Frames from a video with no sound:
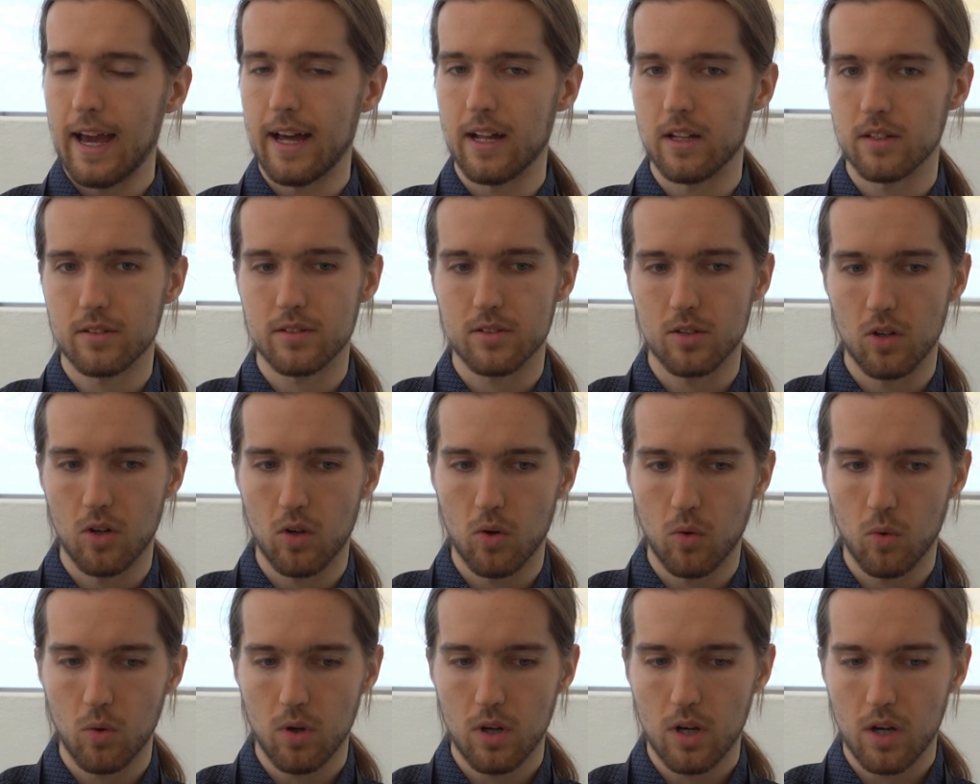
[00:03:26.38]
And
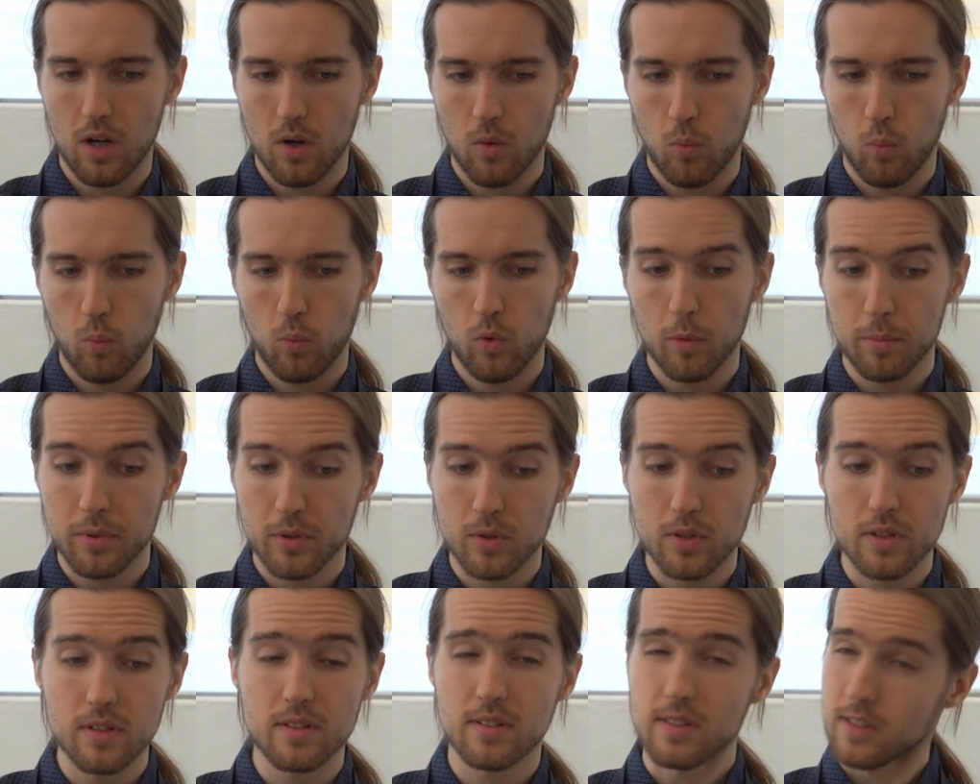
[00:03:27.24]
so we'll be
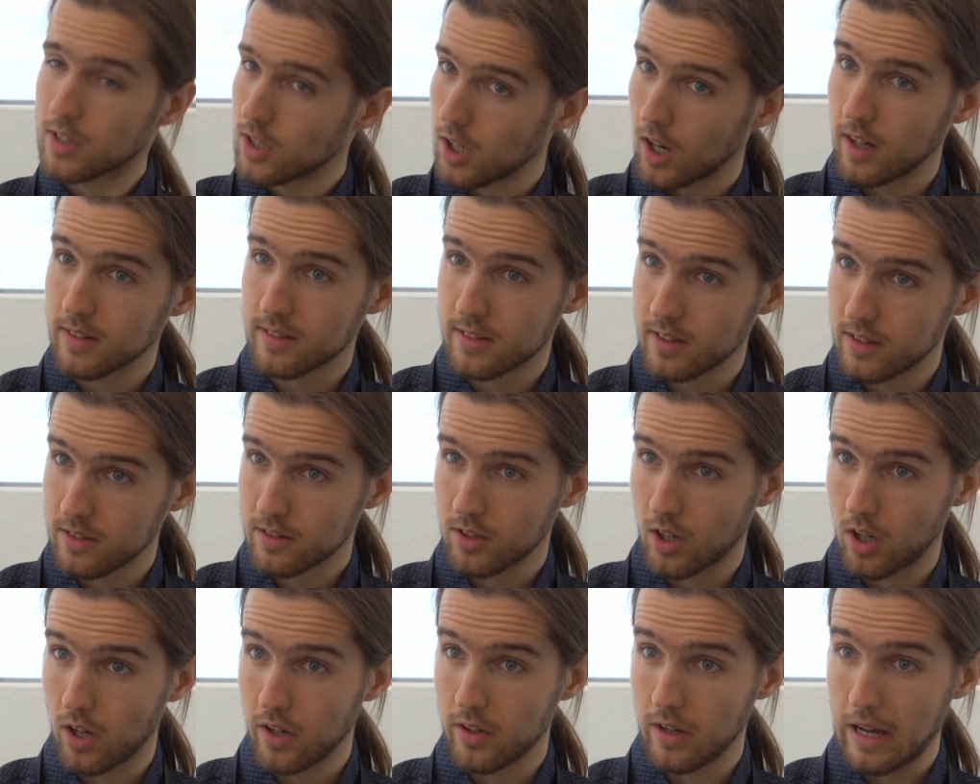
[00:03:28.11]
releasing content
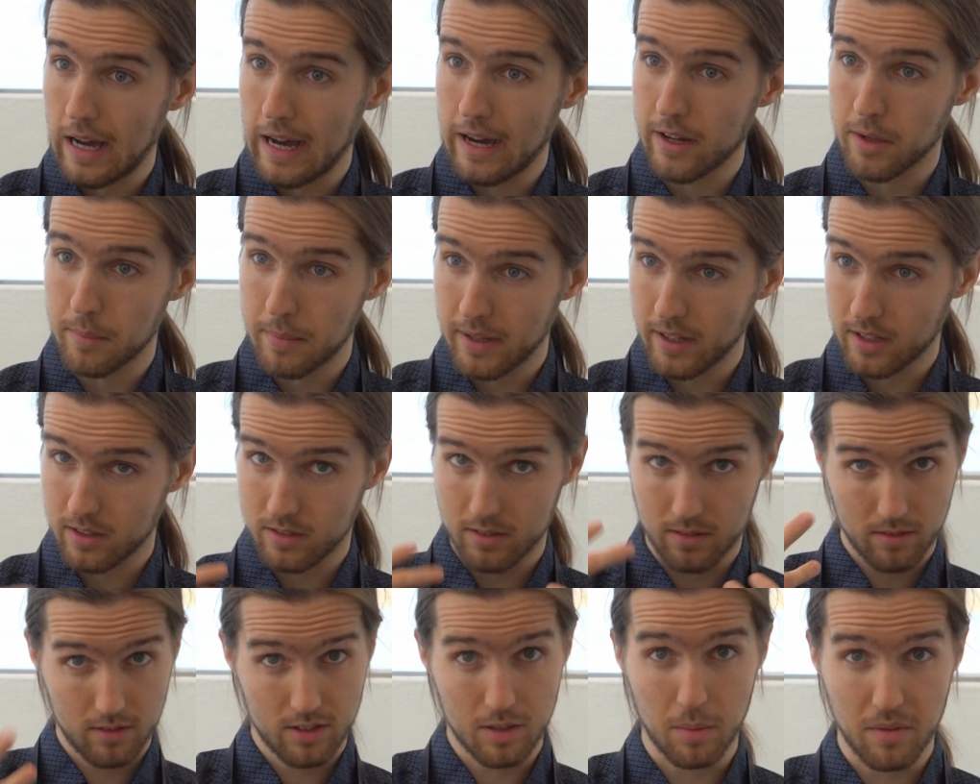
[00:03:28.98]
on how to make
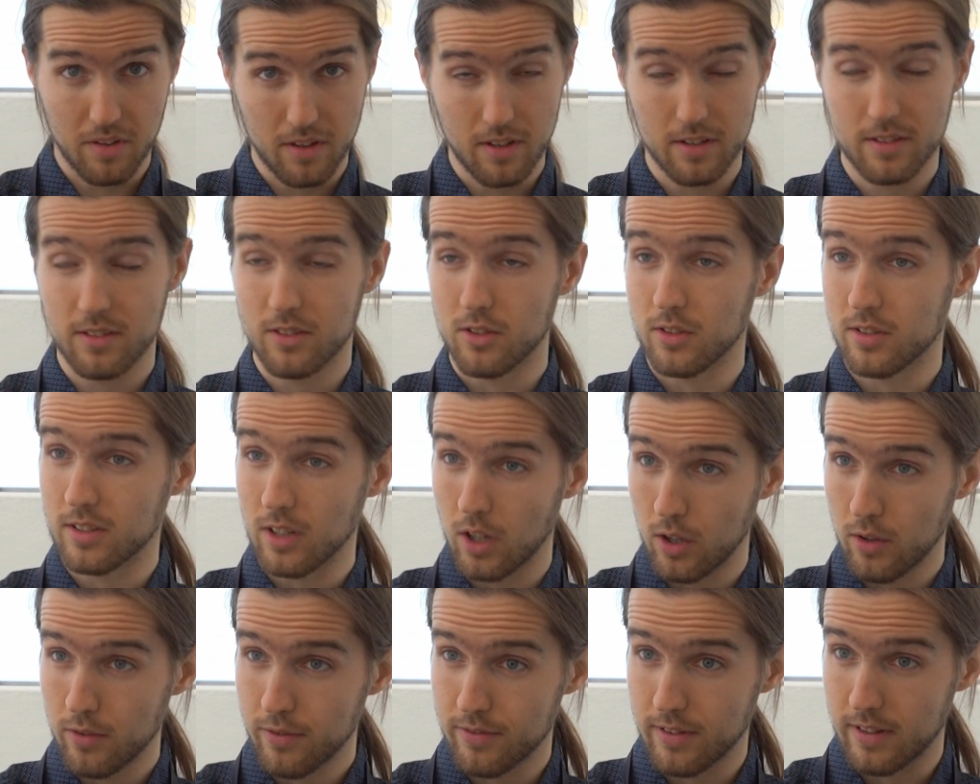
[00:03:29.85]
some of this
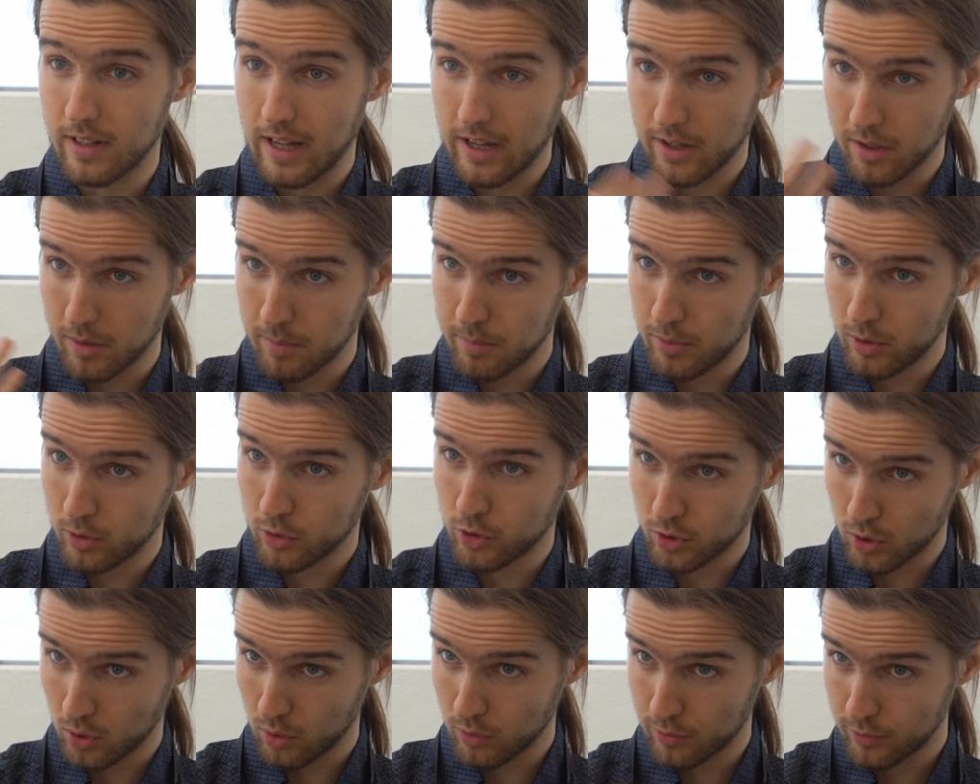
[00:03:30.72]
yourself and how to build
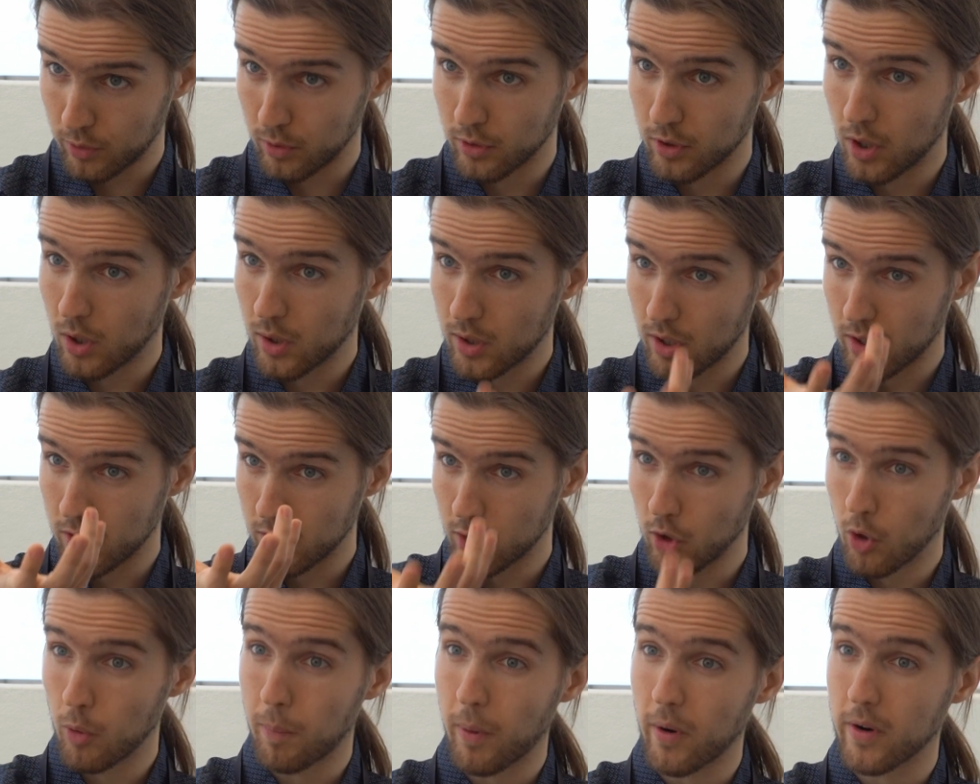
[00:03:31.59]
your own full node on
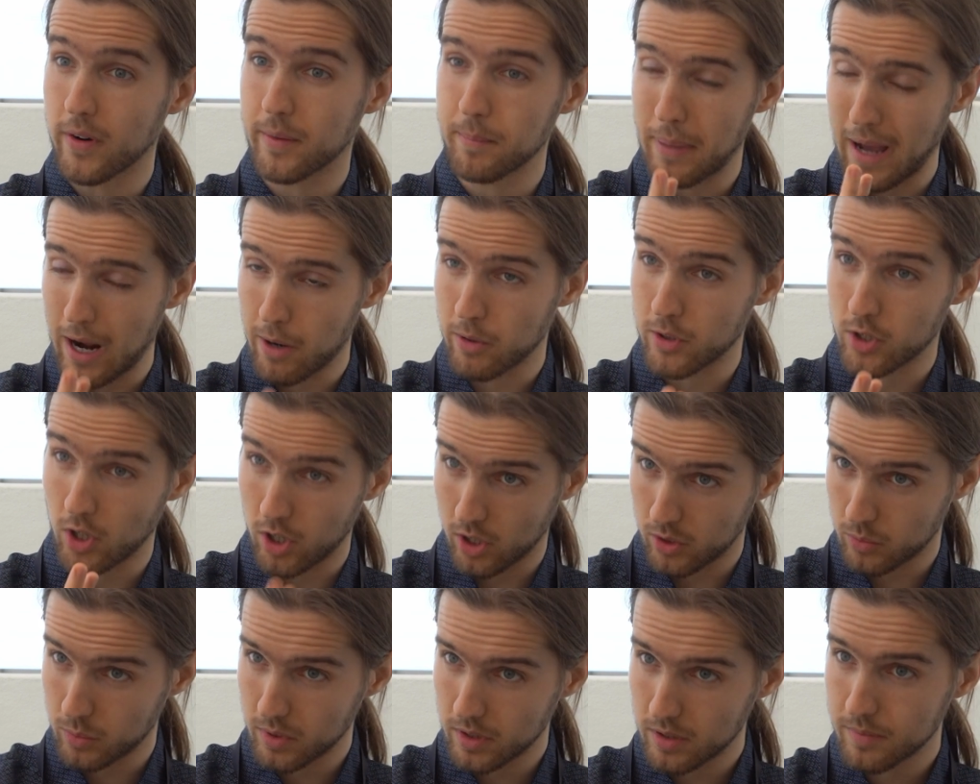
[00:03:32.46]
low-powered
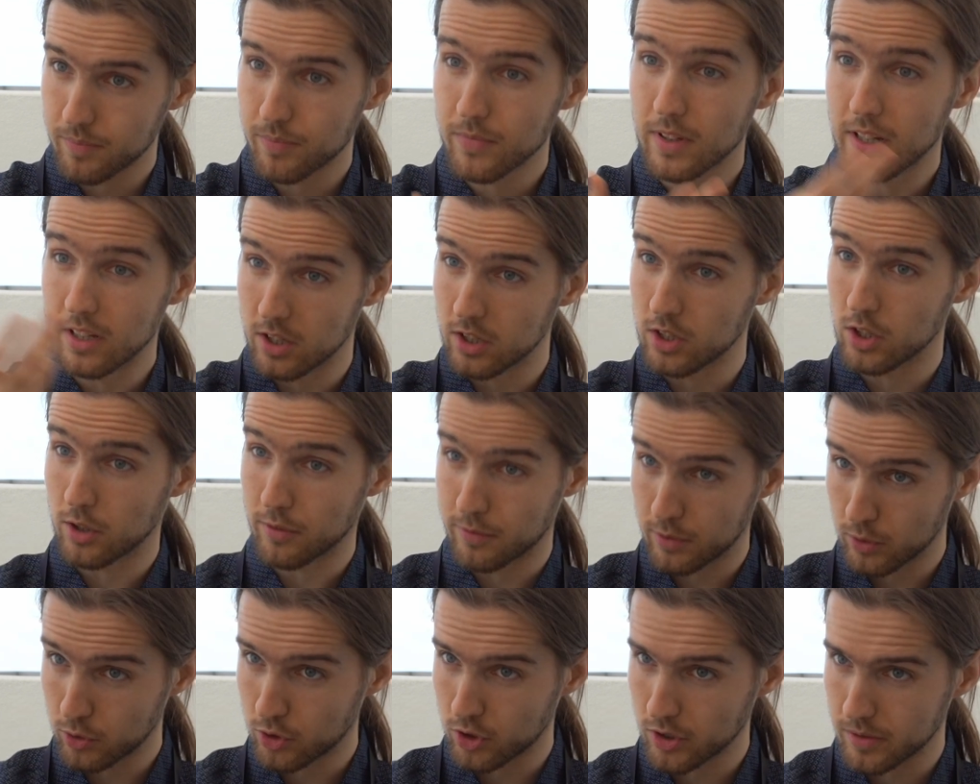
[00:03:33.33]
hardware in the near
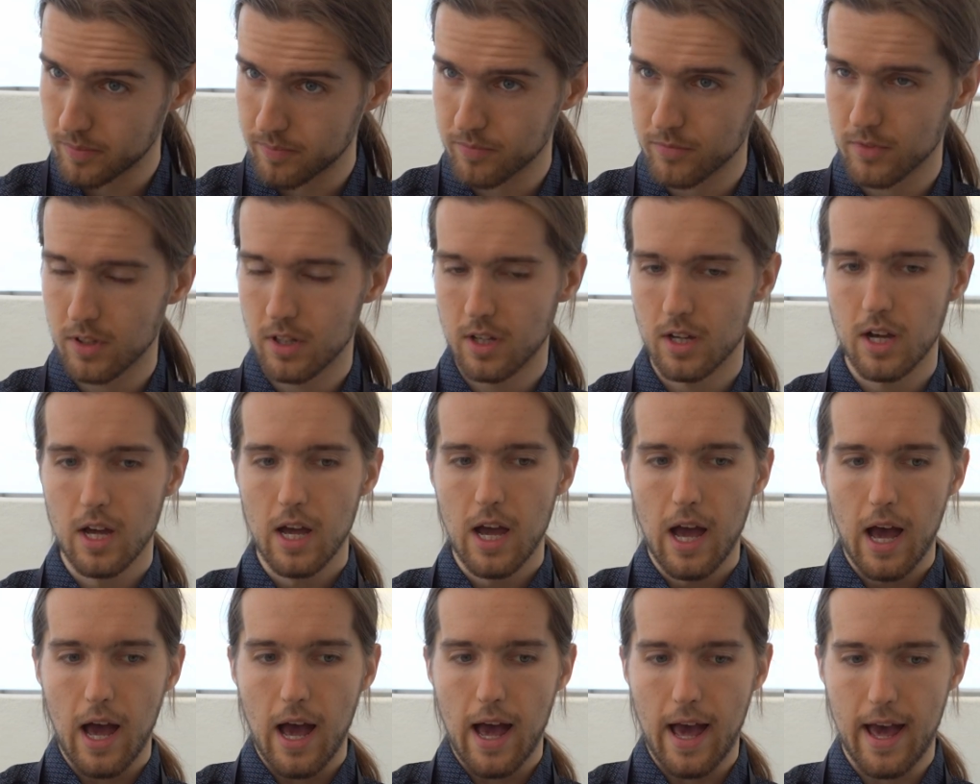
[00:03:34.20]
future.
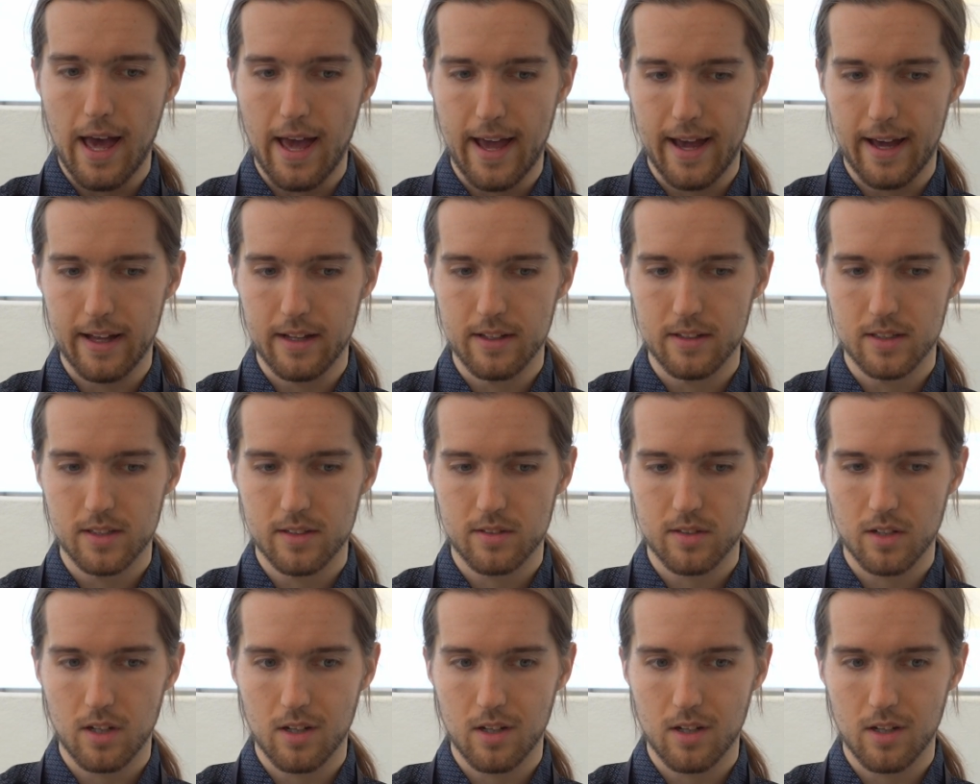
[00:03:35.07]
And